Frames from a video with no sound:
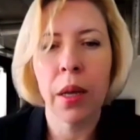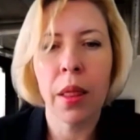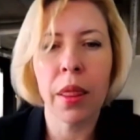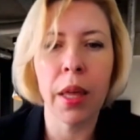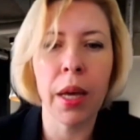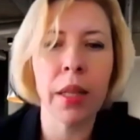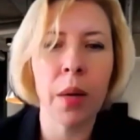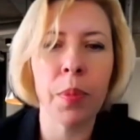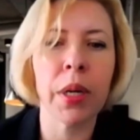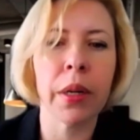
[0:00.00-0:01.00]
Then
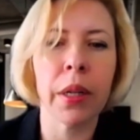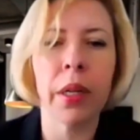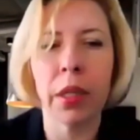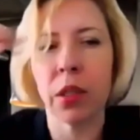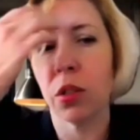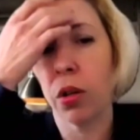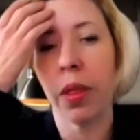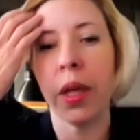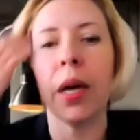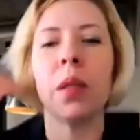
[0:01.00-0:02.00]
apparently it's not
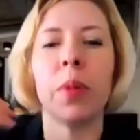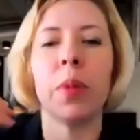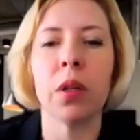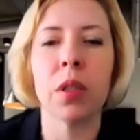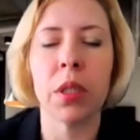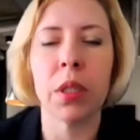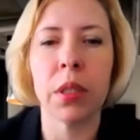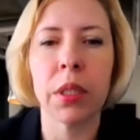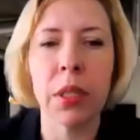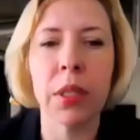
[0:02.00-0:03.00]
that, because
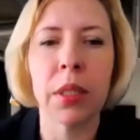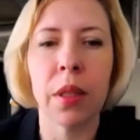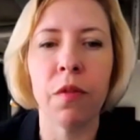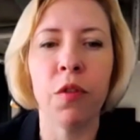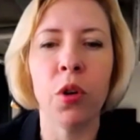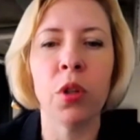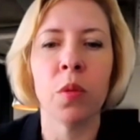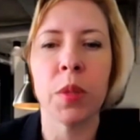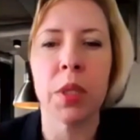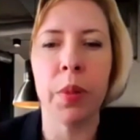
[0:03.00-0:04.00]
since the
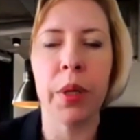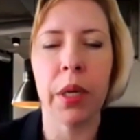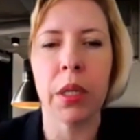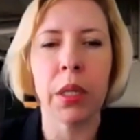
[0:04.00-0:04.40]
volume is big,